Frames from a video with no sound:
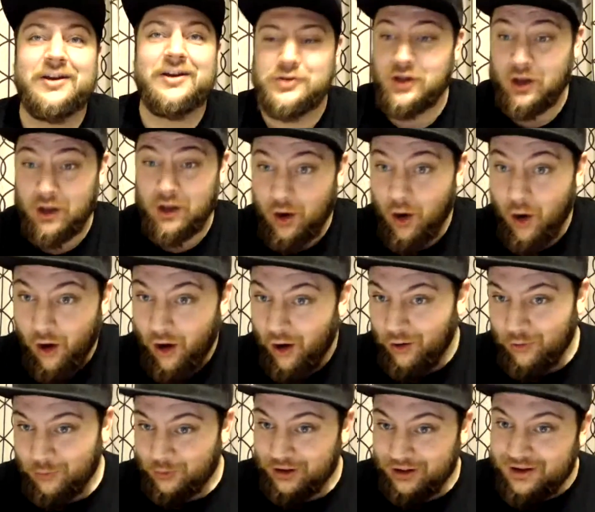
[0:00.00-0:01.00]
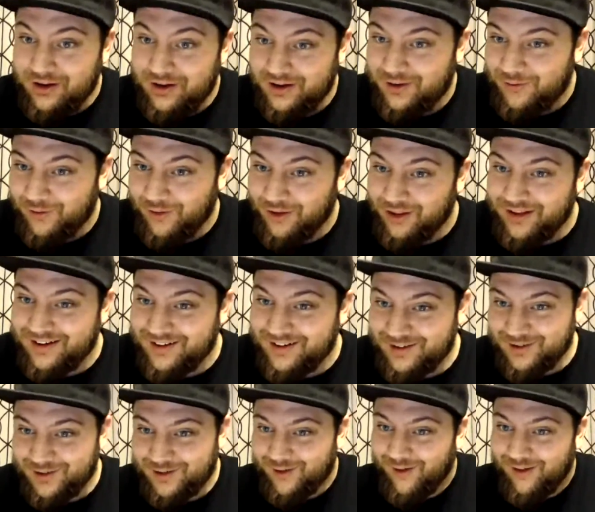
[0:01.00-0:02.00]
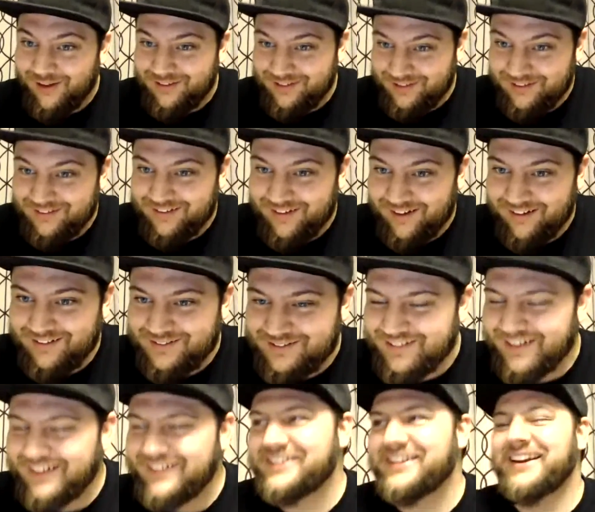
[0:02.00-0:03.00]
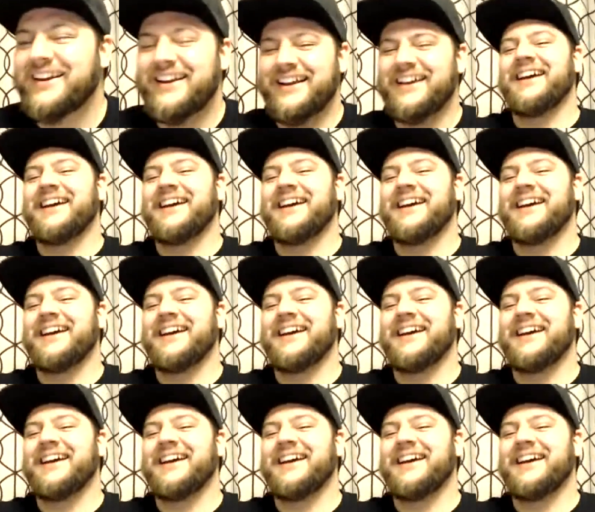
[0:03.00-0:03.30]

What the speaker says: And they're like, oh really? You gonna call? I was like,